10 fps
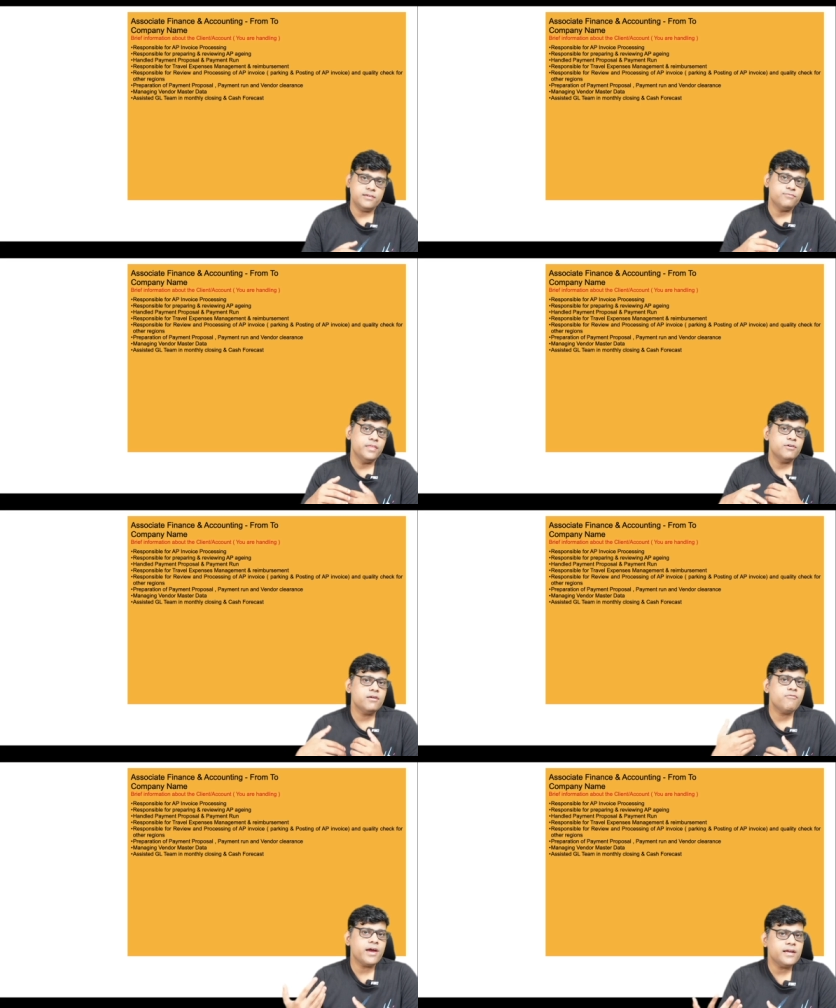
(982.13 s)
If they
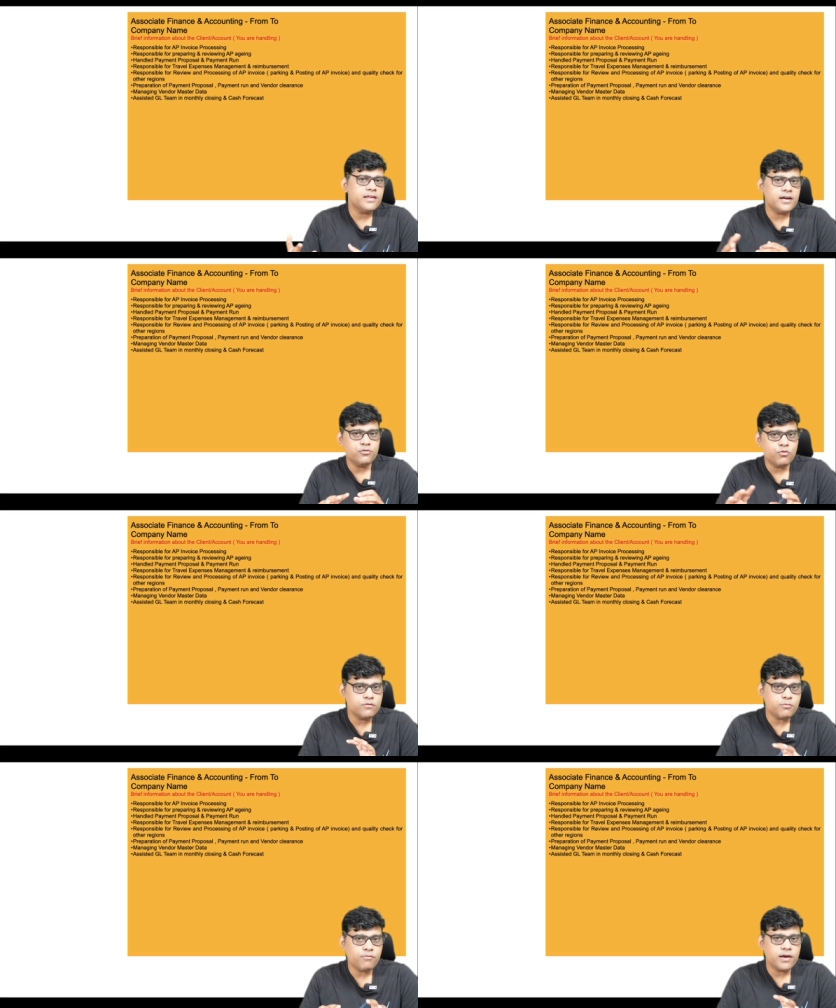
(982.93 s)
will find that
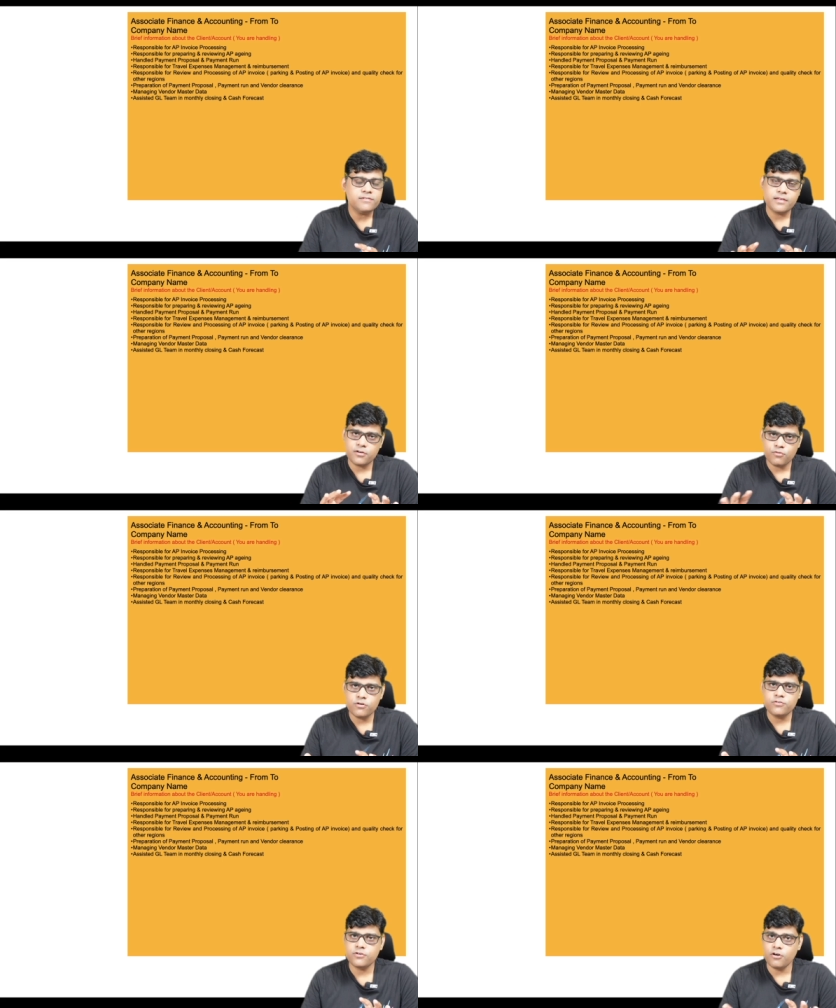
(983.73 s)
those profiles are
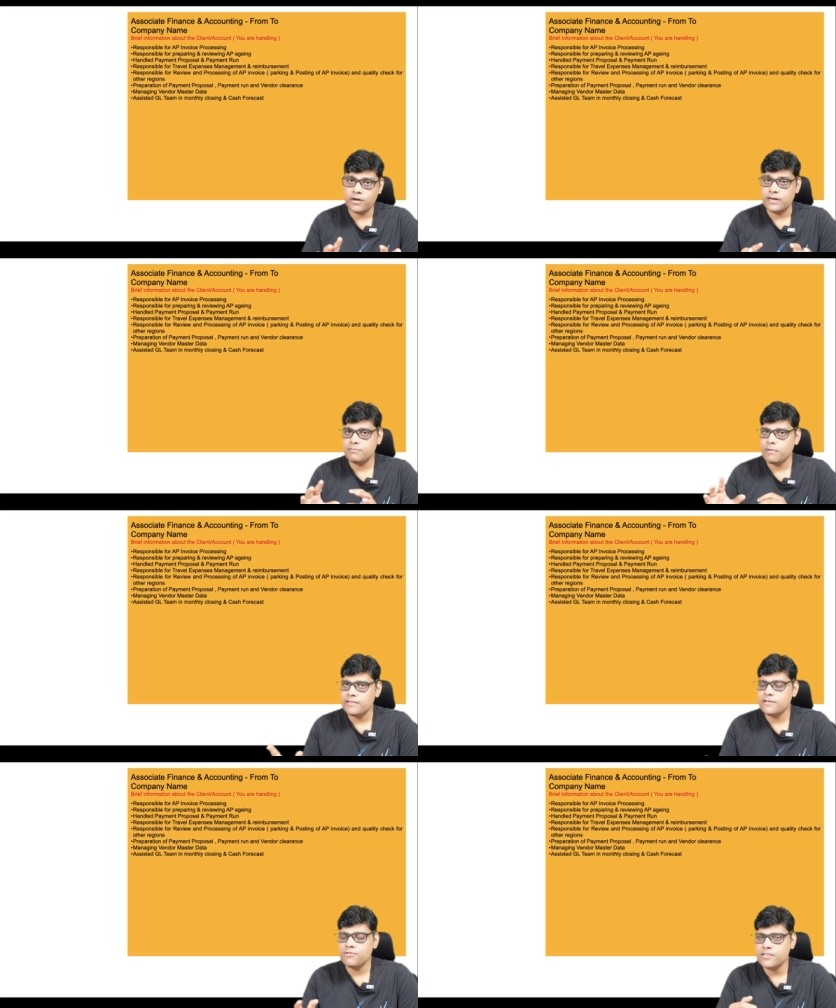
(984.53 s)
good or it is
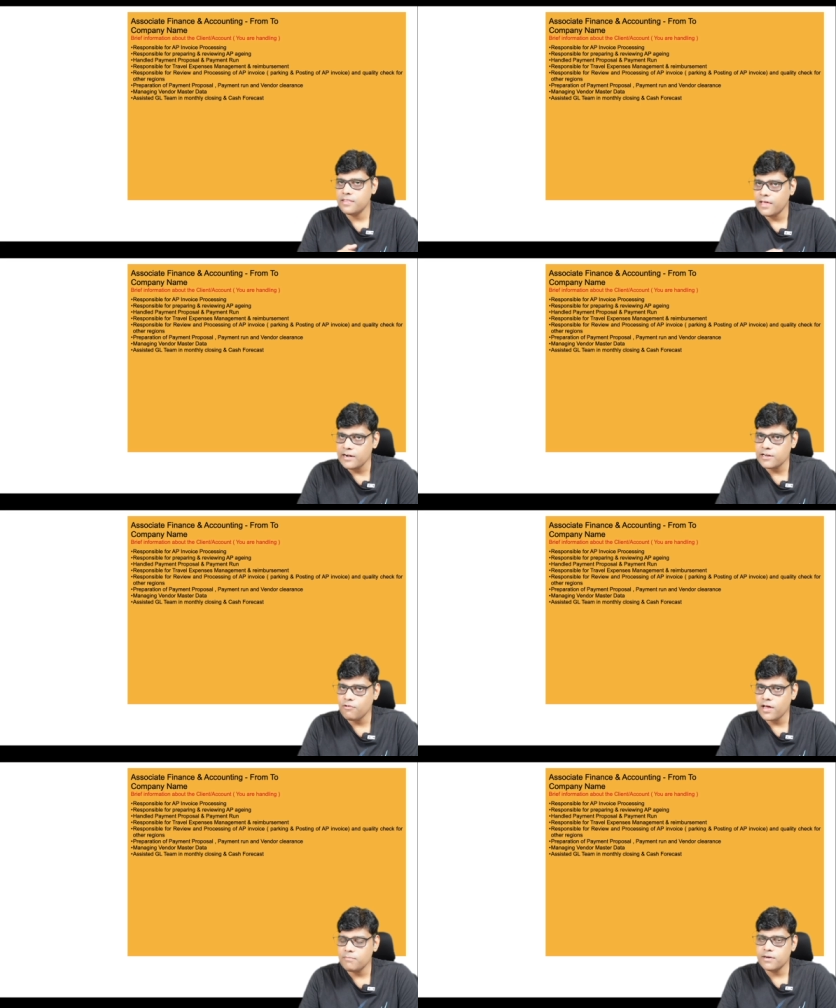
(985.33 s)
matching with their
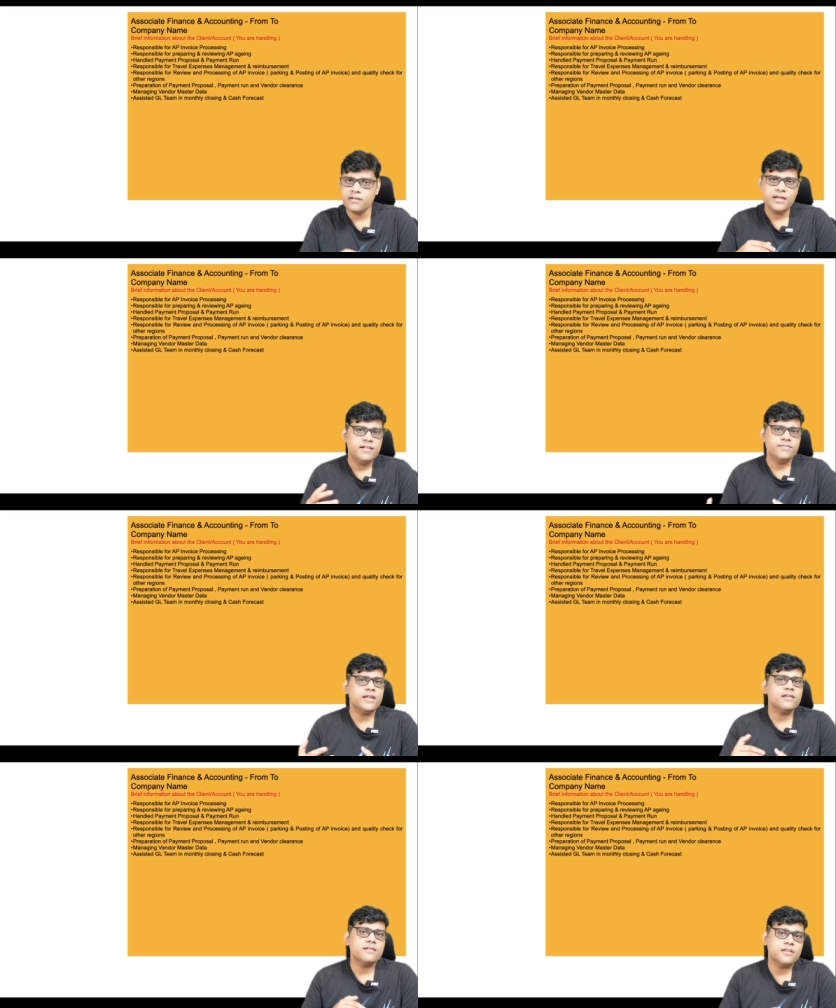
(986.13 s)
requirement,
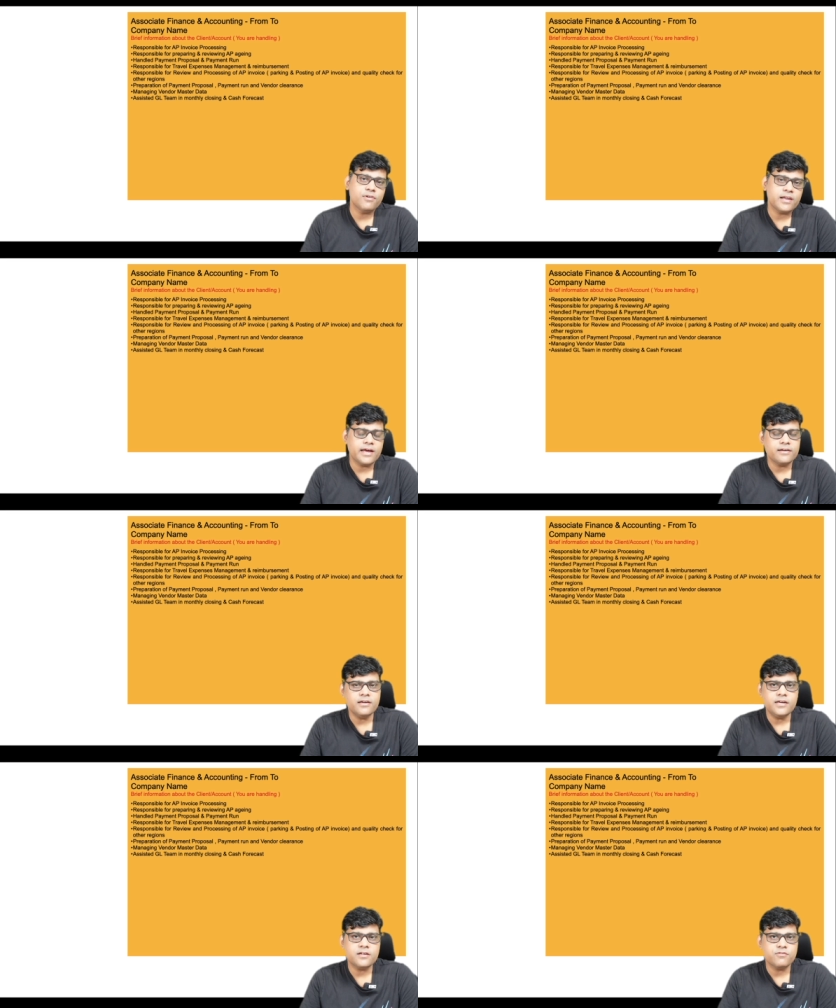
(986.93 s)
then you will get
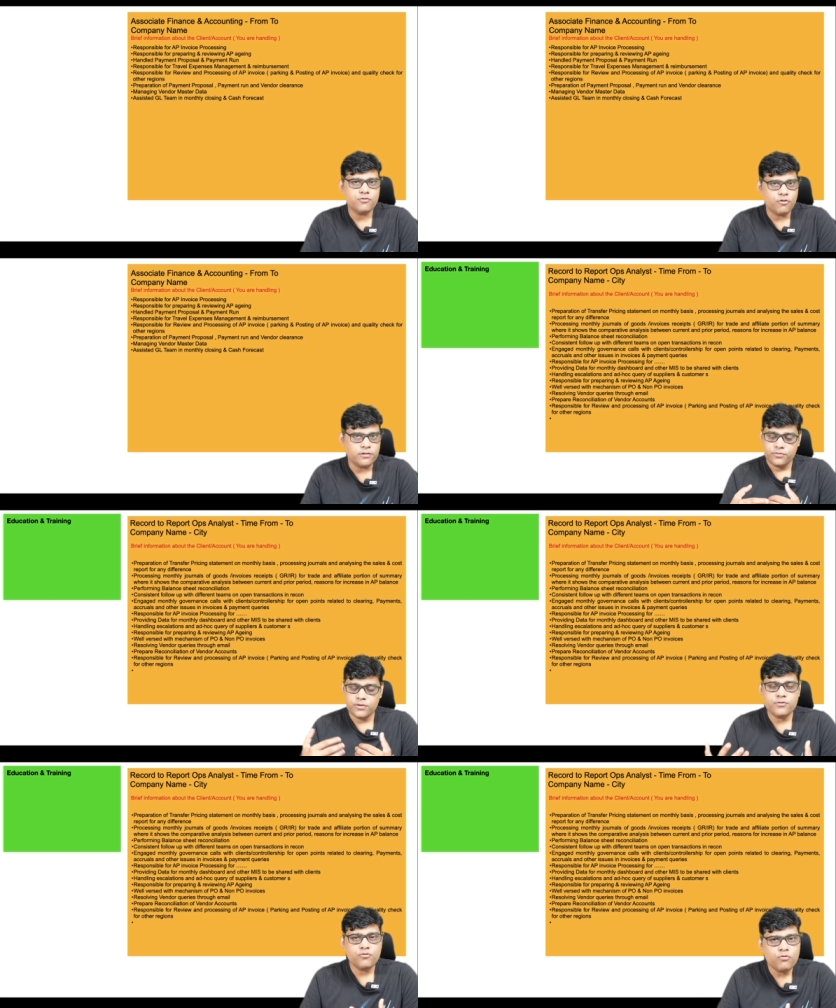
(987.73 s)
the interview call. So
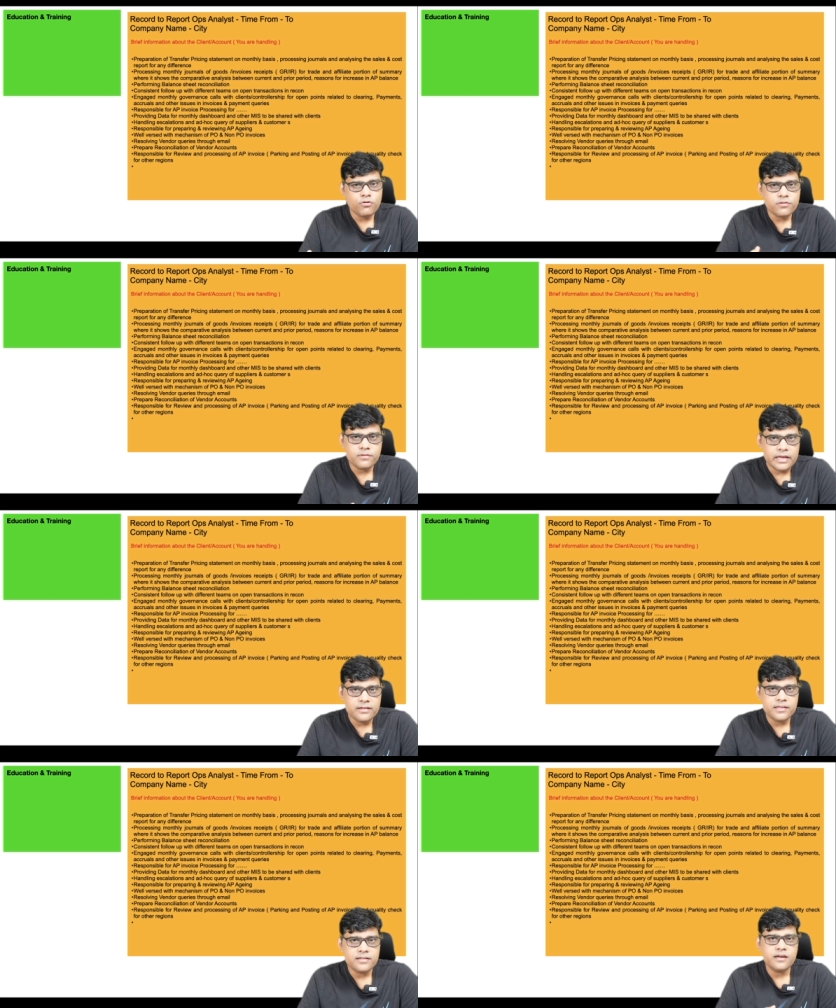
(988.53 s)
if you don't know
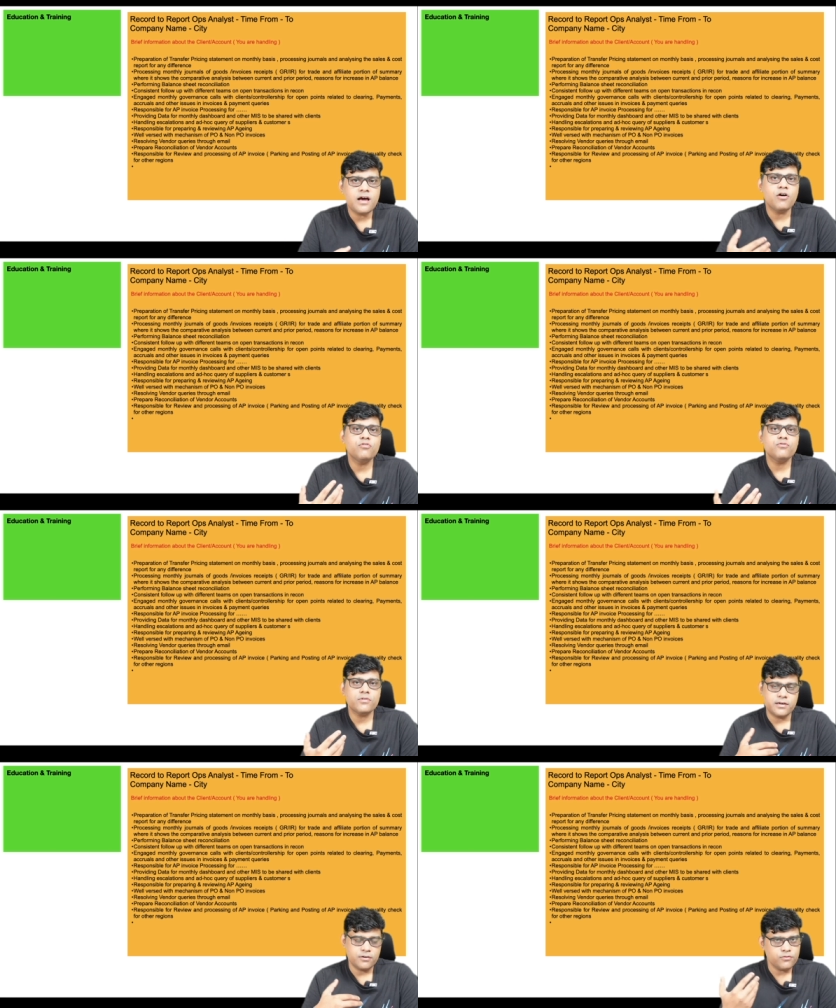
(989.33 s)
anything, then how to
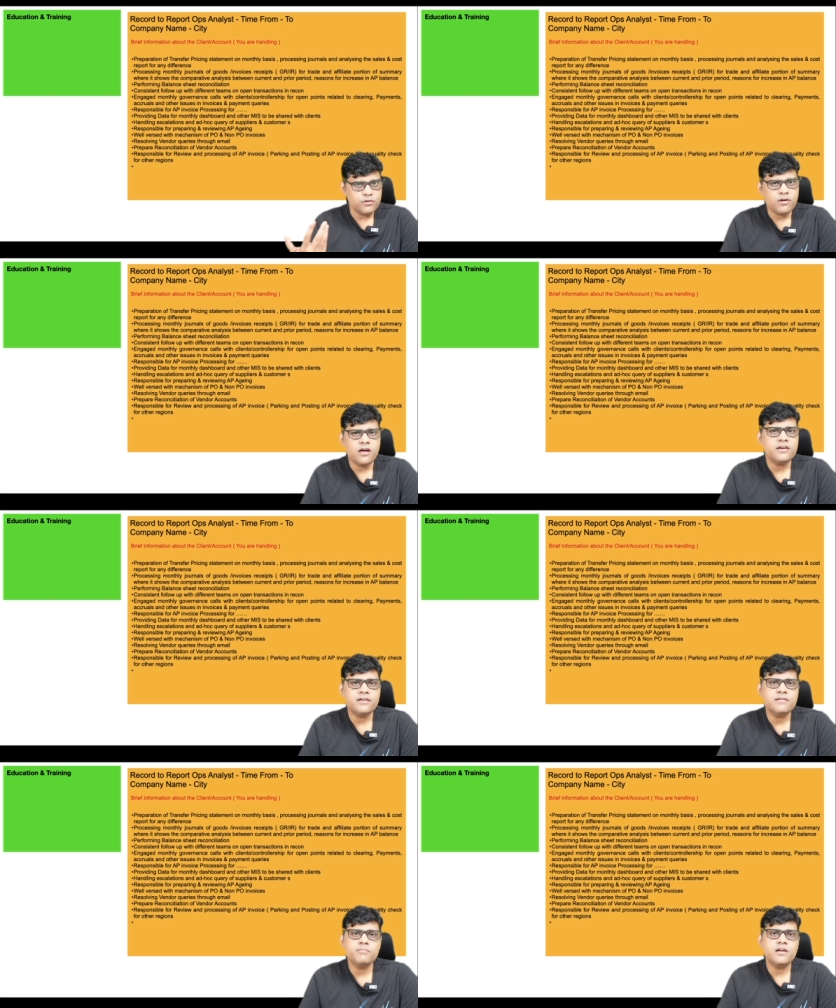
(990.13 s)
get it? So you learn
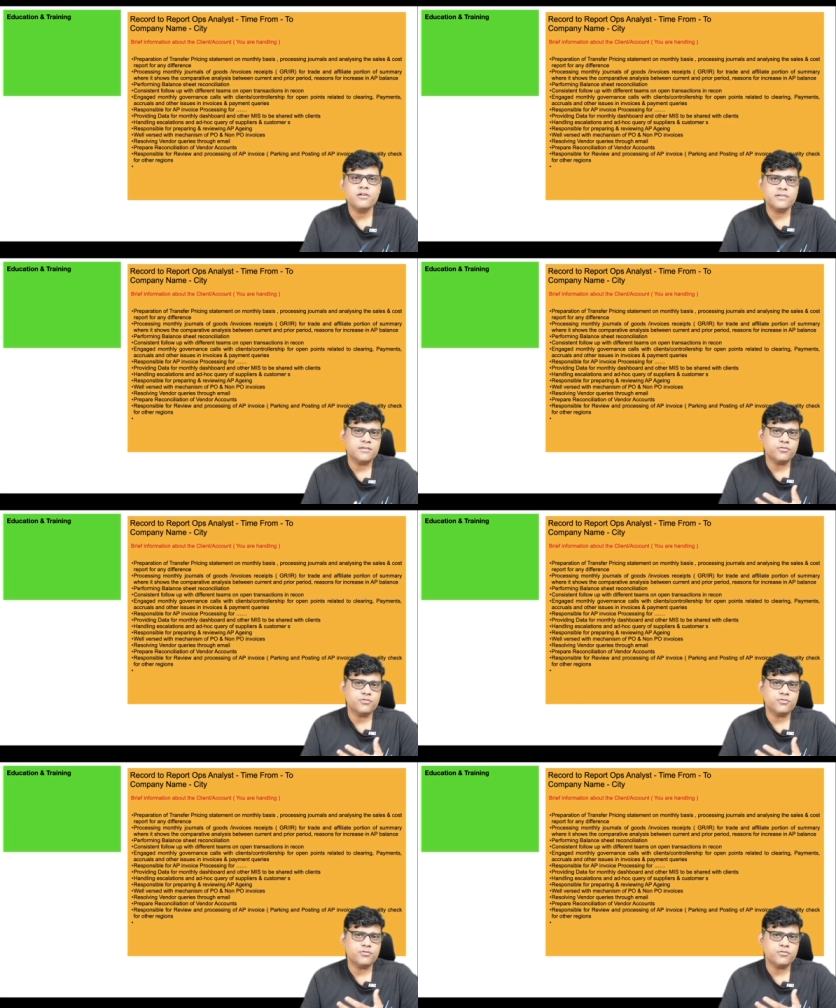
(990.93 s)
it, simple logic.